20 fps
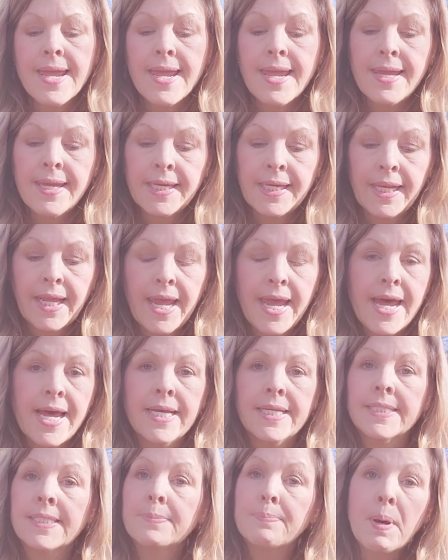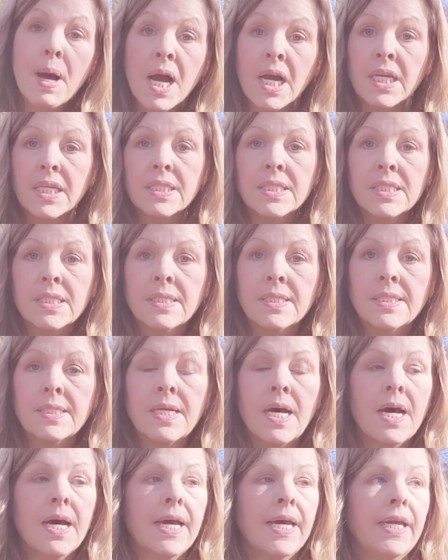It has pockets
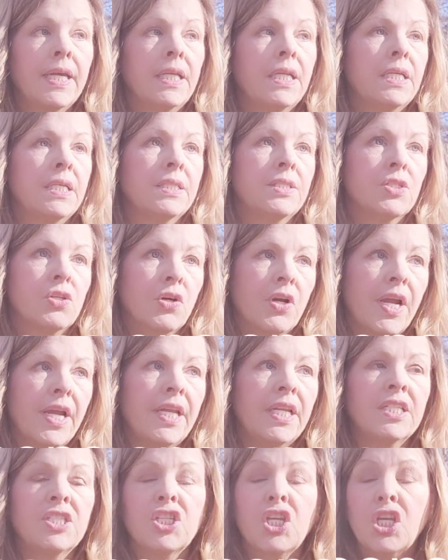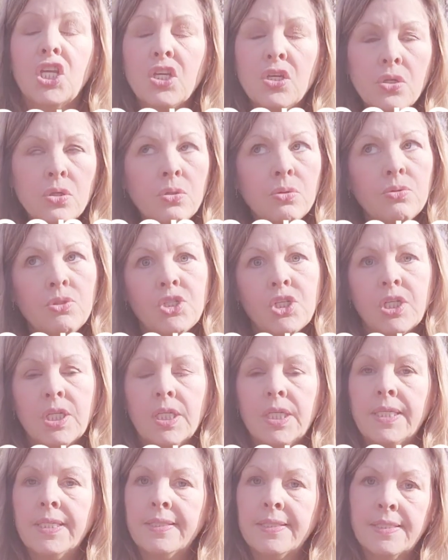inside. It's great. It's huge
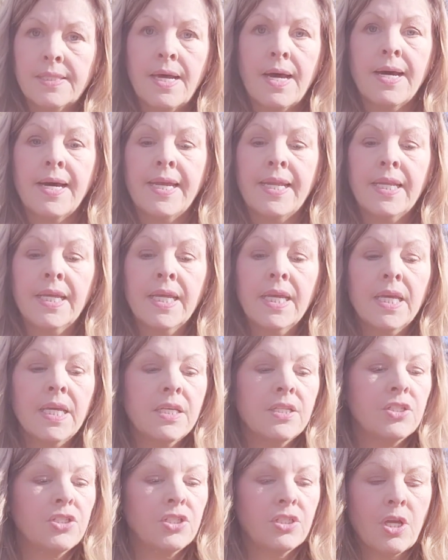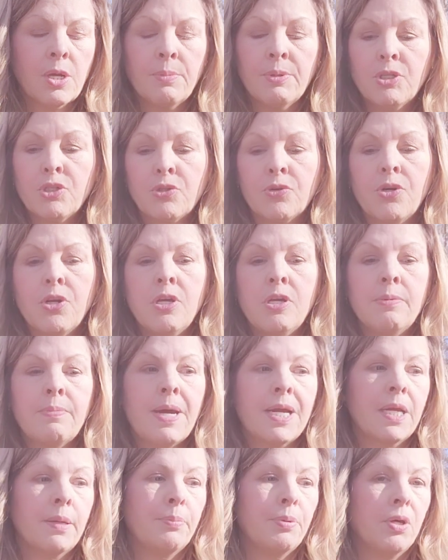inside. So much room.
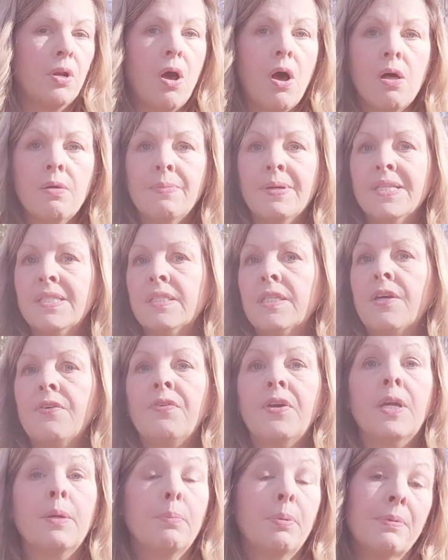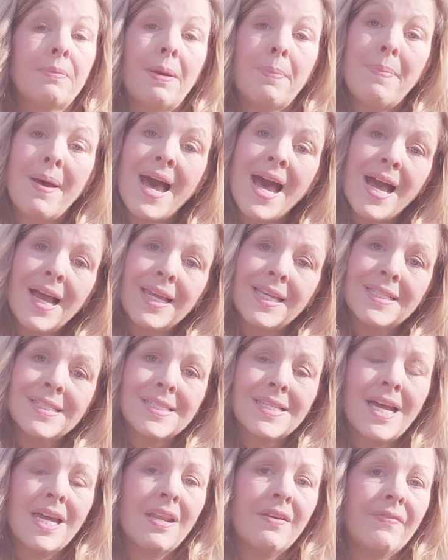I can put all my stuff. I can put my pack
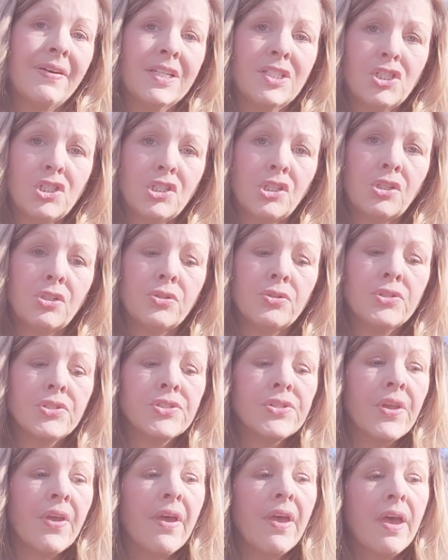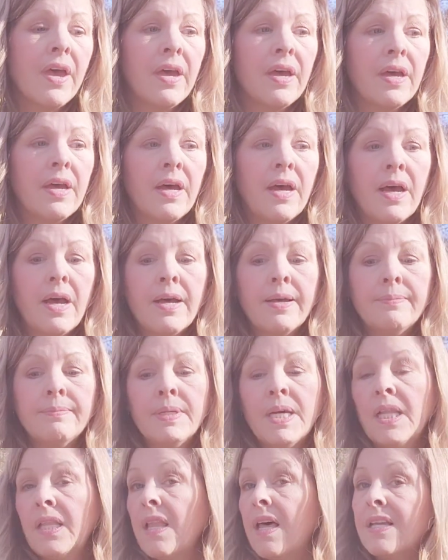inside if I choose.
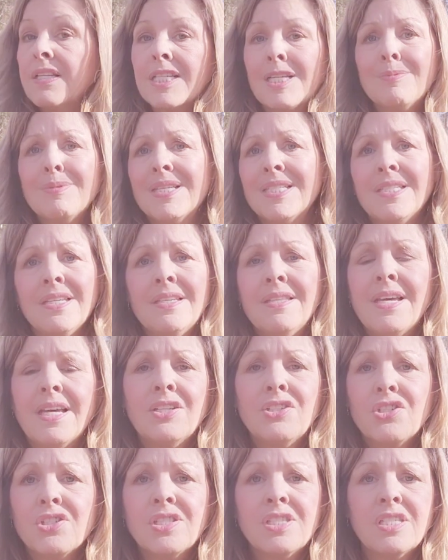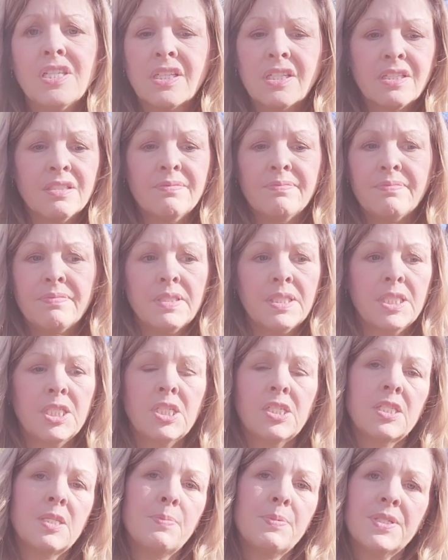A lot of times I did that just to
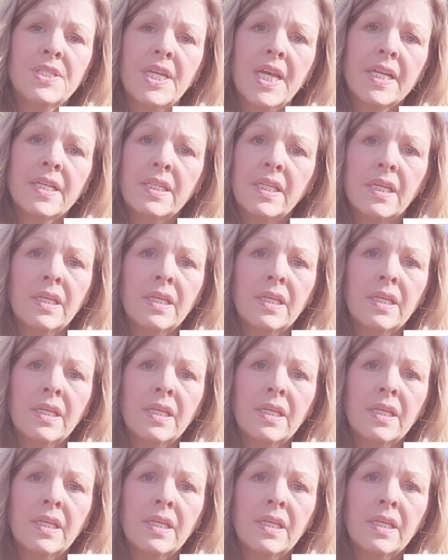protect